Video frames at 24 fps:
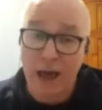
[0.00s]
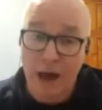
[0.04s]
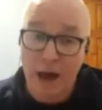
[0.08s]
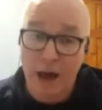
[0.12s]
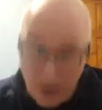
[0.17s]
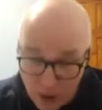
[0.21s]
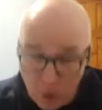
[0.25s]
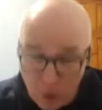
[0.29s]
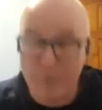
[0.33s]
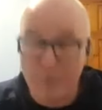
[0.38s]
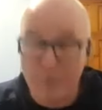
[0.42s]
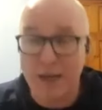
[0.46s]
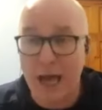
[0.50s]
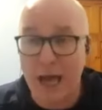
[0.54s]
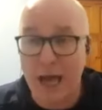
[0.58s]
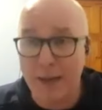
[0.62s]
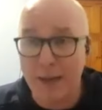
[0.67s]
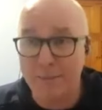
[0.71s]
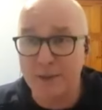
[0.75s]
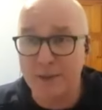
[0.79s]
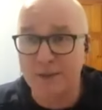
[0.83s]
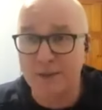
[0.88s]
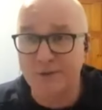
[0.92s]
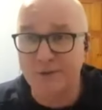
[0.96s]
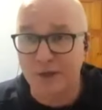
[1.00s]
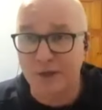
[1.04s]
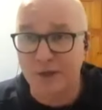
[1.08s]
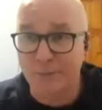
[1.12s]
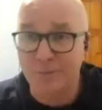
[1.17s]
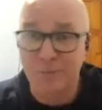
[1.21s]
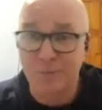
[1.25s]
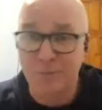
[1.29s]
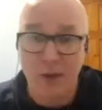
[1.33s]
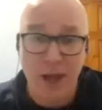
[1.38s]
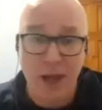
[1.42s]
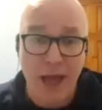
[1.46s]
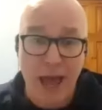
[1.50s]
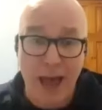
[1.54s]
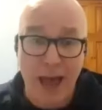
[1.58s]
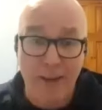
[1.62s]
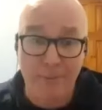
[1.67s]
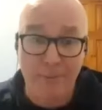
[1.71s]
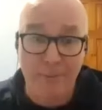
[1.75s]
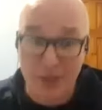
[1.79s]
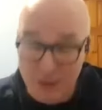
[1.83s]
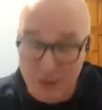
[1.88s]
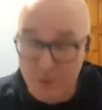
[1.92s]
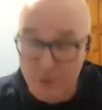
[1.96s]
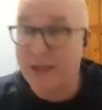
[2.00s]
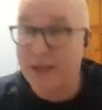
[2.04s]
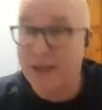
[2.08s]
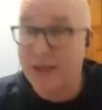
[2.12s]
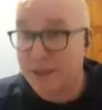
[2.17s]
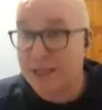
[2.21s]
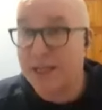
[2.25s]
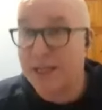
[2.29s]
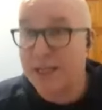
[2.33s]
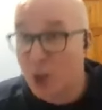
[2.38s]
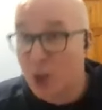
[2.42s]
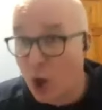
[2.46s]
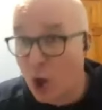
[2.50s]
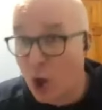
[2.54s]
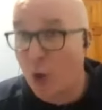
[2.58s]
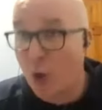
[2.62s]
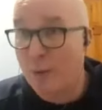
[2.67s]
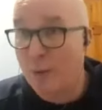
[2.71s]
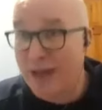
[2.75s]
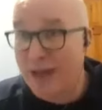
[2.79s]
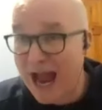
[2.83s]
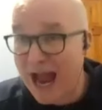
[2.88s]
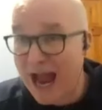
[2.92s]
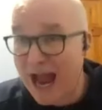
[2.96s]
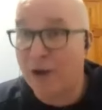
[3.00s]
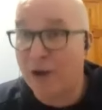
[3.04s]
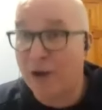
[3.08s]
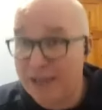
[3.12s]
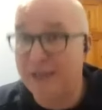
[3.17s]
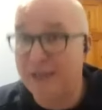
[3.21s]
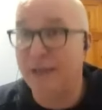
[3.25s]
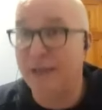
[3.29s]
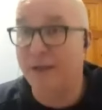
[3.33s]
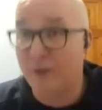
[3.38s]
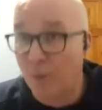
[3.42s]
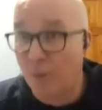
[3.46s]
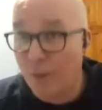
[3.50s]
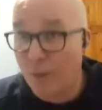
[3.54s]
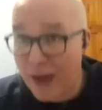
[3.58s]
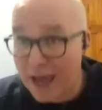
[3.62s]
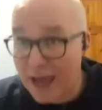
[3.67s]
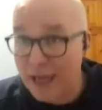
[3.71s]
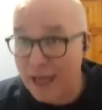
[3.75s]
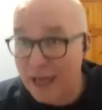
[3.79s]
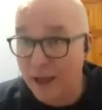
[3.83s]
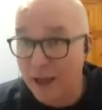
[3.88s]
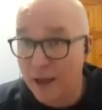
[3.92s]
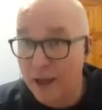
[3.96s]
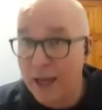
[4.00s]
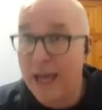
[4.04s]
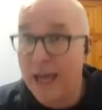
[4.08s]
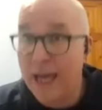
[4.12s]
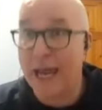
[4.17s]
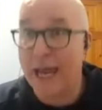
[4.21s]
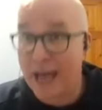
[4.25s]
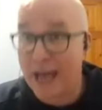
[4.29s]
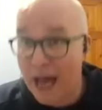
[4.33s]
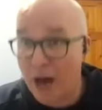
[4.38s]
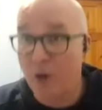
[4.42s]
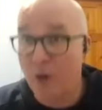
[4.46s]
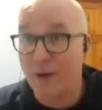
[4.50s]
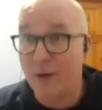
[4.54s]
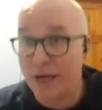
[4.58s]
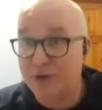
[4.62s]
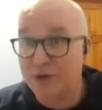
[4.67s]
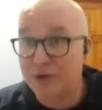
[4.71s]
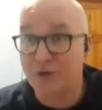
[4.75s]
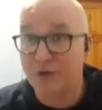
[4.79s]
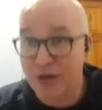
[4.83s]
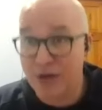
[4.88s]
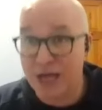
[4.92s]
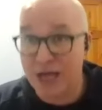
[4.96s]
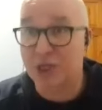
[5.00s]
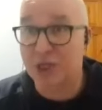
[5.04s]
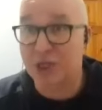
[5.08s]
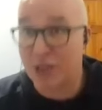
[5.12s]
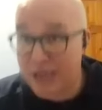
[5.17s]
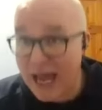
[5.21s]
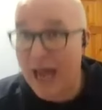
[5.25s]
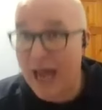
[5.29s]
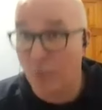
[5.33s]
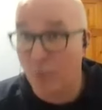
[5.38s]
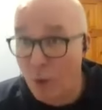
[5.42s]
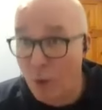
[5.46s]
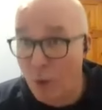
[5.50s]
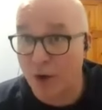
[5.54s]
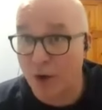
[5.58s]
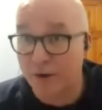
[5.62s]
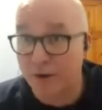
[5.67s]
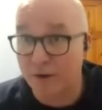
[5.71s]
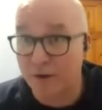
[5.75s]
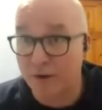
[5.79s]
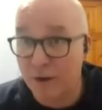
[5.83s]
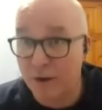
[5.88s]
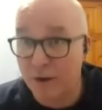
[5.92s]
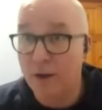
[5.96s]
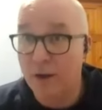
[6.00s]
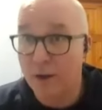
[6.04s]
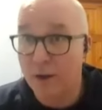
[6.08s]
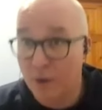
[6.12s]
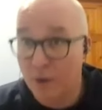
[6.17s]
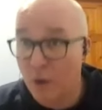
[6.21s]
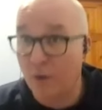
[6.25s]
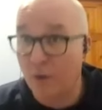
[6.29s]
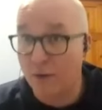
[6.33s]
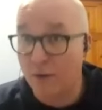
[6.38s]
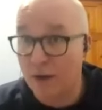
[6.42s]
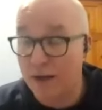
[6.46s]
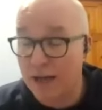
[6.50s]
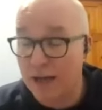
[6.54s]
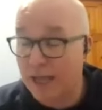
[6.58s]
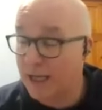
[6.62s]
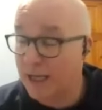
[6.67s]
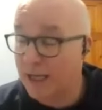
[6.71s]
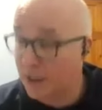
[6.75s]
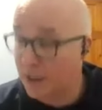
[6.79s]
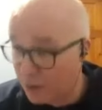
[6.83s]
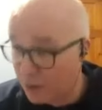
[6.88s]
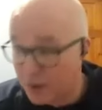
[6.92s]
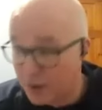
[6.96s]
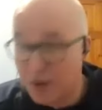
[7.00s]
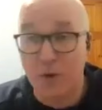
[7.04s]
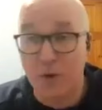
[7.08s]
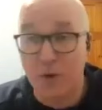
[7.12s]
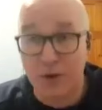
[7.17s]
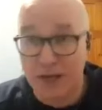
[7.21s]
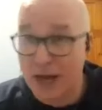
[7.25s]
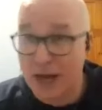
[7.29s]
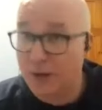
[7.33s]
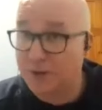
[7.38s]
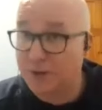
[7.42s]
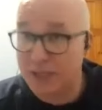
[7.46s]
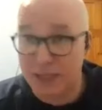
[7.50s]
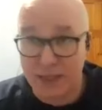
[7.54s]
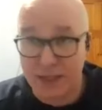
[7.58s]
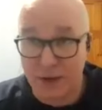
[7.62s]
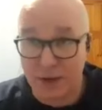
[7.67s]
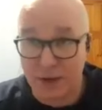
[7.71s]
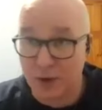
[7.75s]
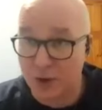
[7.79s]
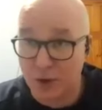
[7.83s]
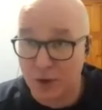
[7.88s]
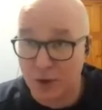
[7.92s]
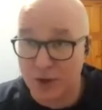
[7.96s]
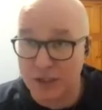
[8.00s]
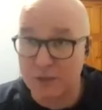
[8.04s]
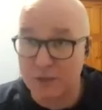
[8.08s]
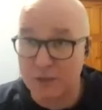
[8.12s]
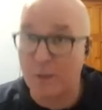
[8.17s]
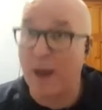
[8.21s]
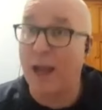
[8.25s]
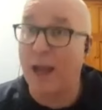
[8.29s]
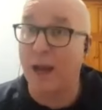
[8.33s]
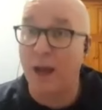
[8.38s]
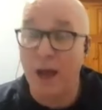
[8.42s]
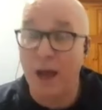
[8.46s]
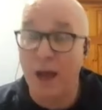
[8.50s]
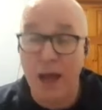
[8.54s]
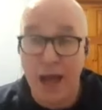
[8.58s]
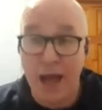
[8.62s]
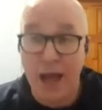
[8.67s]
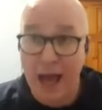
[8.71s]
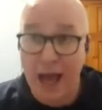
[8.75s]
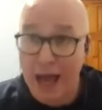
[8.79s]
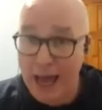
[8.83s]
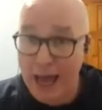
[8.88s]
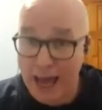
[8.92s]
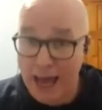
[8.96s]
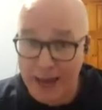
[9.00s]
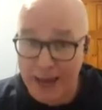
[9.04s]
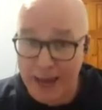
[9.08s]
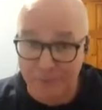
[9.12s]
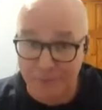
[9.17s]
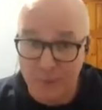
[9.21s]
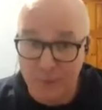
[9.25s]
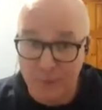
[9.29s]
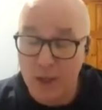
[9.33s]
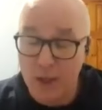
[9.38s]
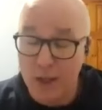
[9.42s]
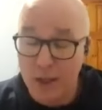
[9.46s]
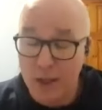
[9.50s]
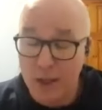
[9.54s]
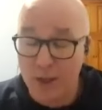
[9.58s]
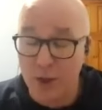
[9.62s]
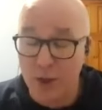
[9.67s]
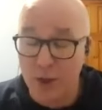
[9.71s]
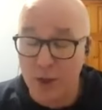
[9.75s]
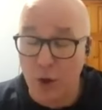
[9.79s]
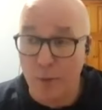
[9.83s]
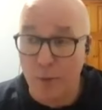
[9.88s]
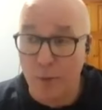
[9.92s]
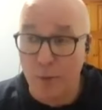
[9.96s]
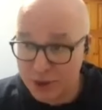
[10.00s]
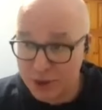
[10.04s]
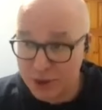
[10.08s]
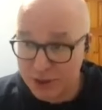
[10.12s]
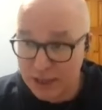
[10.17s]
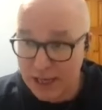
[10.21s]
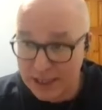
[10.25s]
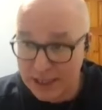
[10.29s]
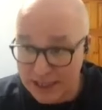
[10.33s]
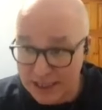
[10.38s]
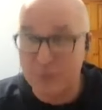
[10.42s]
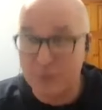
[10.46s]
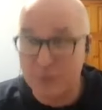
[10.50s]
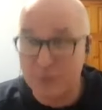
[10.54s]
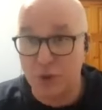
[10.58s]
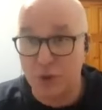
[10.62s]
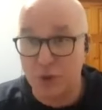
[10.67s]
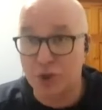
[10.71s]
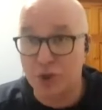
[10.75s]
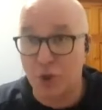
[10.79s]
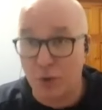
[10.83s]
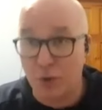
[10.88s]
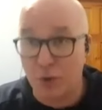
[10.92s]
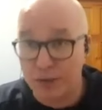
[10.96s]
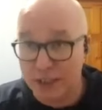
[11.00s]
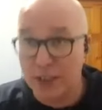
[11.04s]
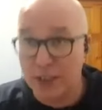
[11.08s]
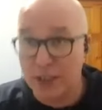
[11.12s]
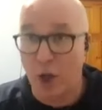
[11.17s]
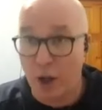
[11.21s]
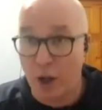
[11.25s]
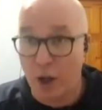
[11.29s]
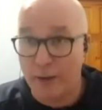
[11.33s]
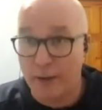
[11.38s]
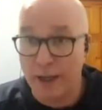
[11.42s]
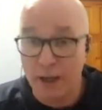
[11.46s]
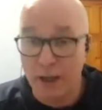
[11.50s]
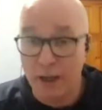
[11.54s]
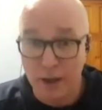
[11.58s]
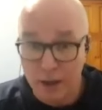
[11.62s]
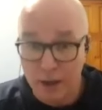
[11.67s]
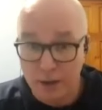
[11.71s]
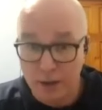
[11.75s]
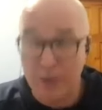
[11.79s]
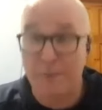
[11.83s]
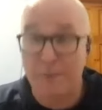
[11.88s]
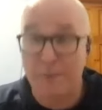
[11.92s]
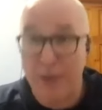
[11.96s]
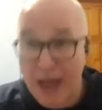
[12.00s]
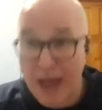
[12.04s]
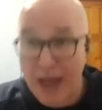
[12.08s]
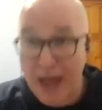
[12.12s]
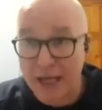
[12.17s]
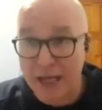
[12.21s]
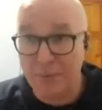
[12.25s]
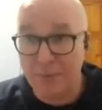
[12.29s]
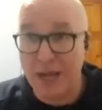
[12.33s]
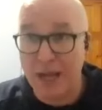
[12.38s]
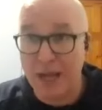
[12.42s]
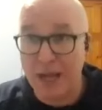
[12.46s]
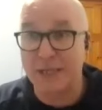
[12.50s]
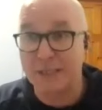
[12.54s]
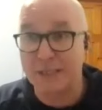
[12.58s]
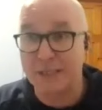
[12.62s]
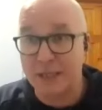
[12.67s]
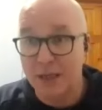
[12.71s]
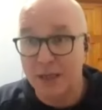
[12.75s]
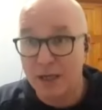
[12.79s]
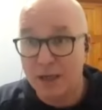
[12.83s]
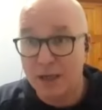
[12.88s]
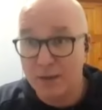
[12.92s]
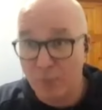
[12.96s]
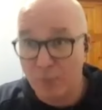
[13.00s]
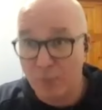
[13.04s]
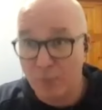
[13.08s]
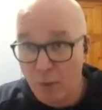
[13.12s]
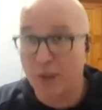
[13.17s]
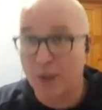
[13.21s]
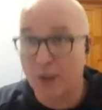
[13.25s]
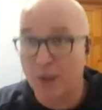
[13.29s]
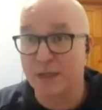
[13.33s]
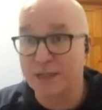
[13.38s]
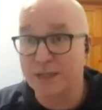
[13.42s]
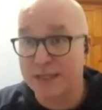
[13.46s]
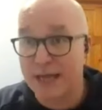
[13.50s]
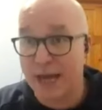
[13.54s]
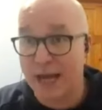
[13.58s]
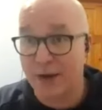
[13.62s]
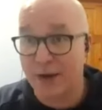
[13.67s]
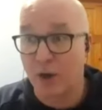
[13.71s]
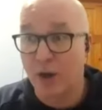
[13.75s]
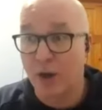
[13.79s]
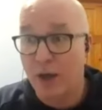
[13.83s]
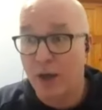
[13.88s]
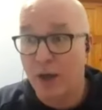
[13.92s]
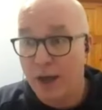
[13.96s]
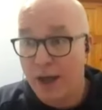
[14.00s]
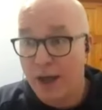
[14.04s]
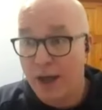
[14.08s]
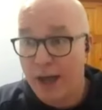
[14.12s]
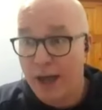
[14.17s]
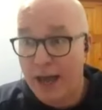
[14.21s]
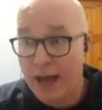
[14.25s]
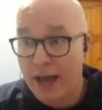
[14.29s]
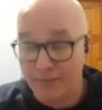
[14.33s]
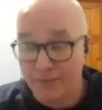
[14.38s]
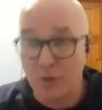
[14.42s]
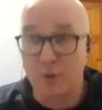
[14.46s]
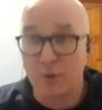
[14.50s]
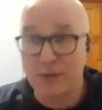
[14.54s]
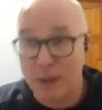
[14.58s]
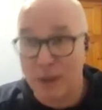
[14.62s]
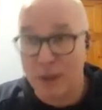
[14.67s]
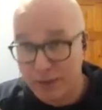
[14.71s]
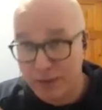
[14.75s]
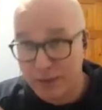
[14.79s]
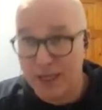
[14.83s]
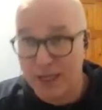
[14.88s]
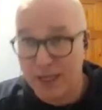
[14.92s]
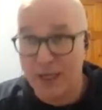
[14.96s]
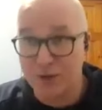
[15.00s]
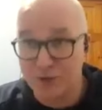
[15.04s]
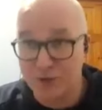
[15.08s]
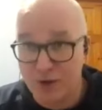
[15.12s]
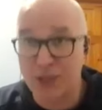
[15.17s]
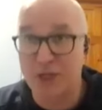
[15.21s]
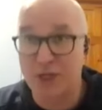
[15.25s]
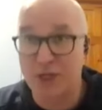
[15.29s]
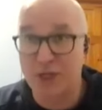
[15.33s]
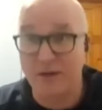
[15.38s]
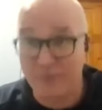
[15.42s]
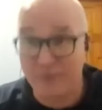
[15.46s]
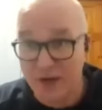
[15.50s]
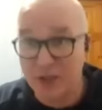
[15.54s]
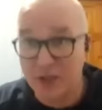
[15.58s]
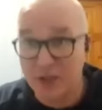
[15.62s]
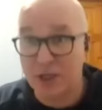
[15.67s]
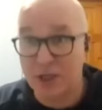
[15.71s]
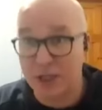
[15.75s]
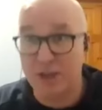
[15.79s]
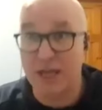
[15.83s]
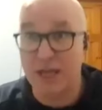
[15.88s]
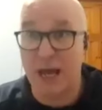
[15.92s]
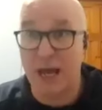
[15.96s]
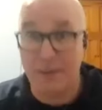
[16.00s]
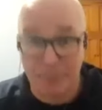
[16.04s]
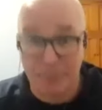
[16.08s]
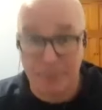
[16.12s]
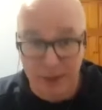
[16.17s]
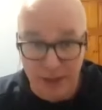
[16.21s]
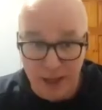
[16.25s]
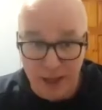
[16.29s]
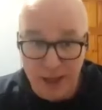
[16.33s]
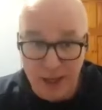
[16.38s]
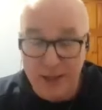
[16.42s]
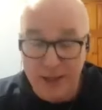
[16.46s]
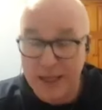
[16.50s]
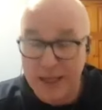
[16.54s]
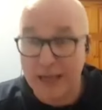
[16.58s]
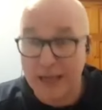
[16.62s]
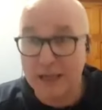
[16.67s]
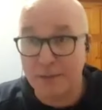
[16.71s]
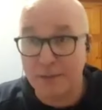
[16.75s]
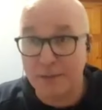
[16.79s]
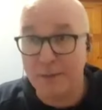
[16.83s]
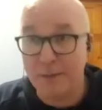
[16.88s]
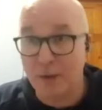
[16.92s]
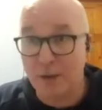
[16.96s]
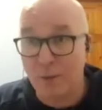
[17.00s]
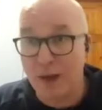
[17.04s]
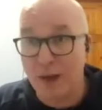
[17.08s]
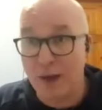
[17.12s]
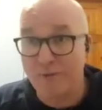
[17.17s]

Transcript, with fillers: I hope it happens for them. Uh, but it's great to see that Galway are leading the way in how yeah. integration can work. Going oh, like there sure. are other counties that are good as well. Um, you know, but at least we're showing in Galway there's a plan in place, working together. And I've no doubt when integration eventually does happen, that'll be the way